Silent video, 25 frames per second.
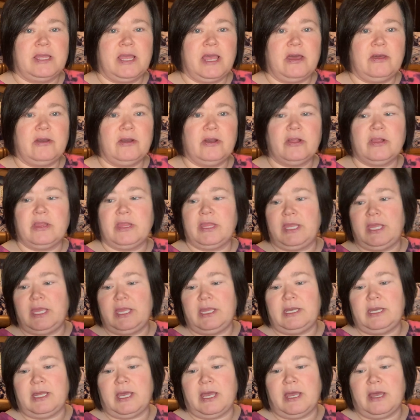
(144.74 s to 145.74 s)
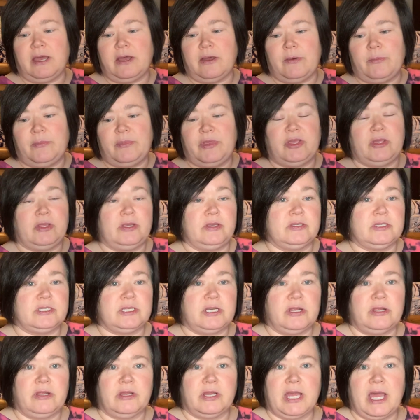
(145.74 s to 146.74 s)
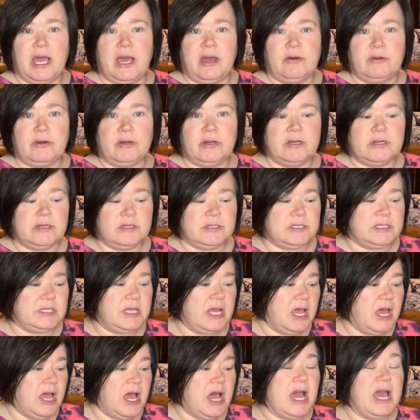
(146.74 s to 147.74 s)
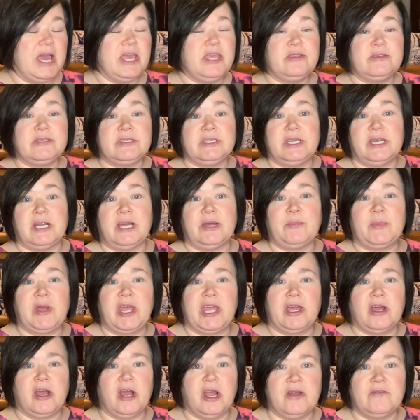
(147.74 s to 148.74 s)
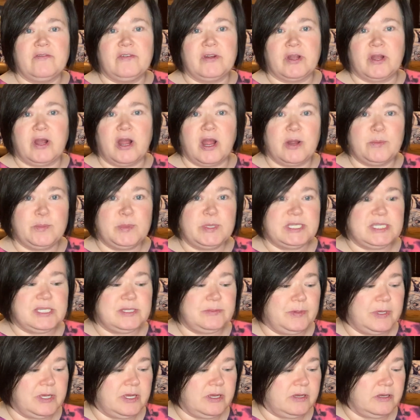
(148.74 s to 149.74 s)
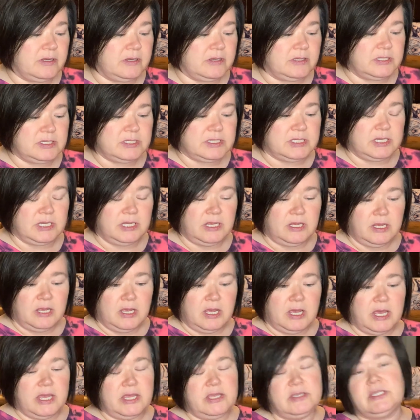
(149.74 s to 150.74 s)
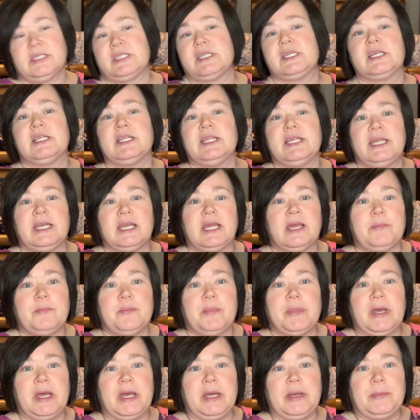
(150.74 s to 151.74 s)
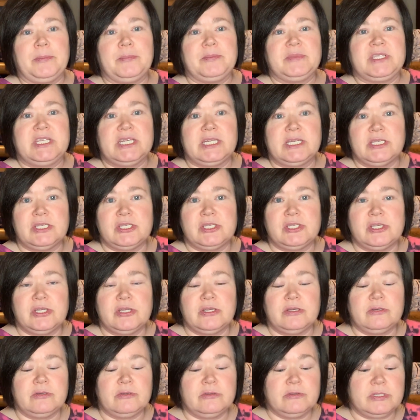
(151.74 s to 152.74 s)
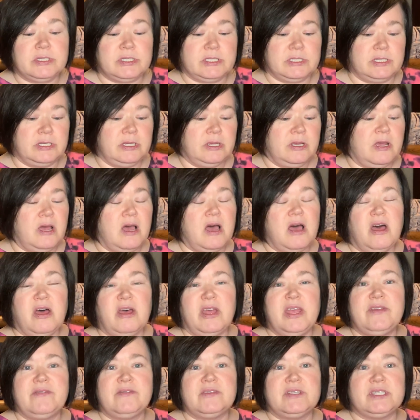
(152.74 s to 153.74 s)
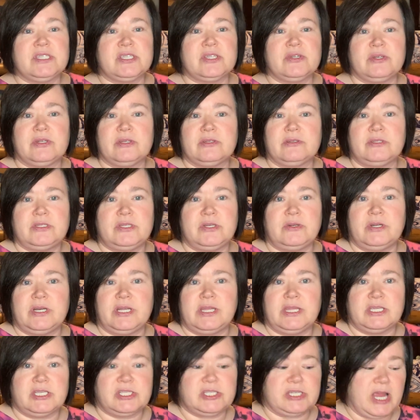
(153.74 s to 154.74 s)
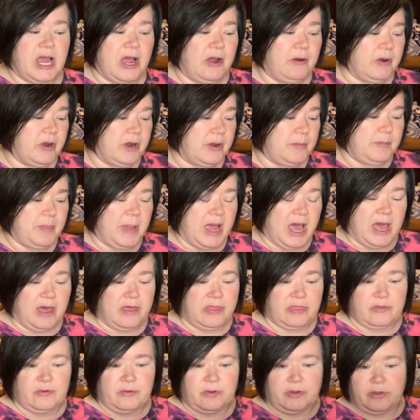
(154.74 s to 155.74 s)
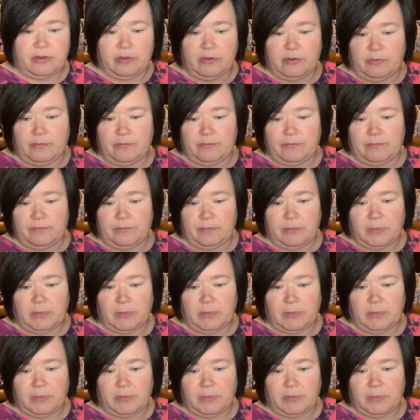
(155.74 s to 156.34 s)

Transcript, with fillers: Counter clean, um, you can use it on your counters. I use it on my car for carpet spills. I use it to clean up um, tennis shoes. I'll even do it in the shower and bathroom.